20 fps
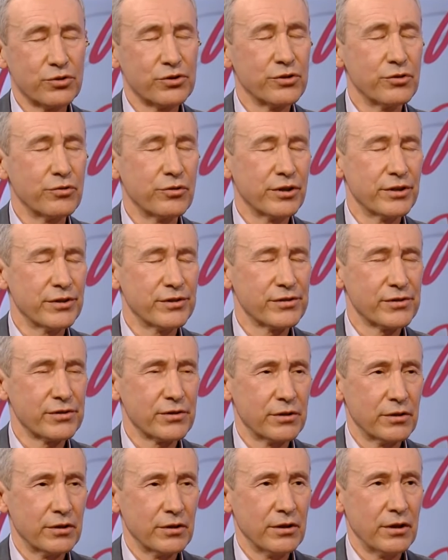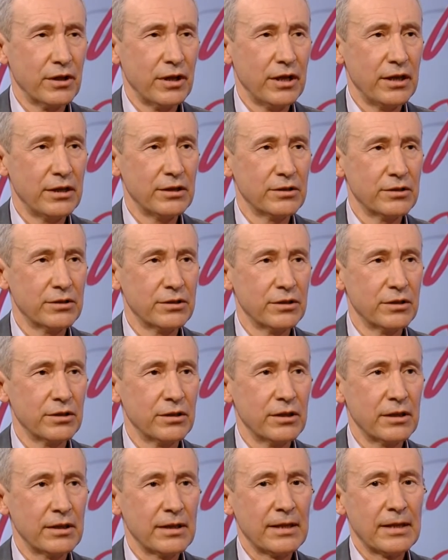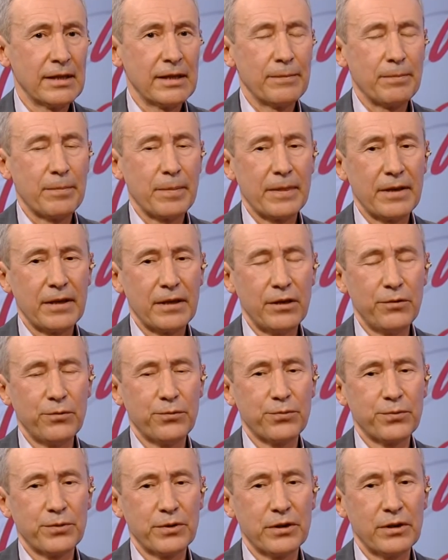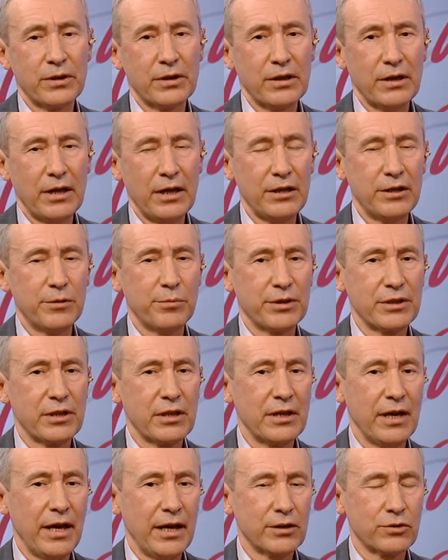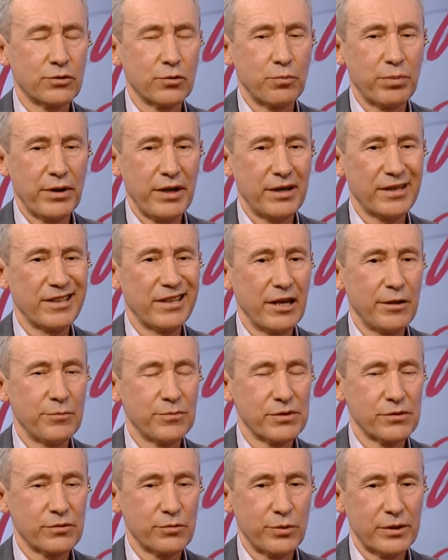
serious, and if anybody like to play games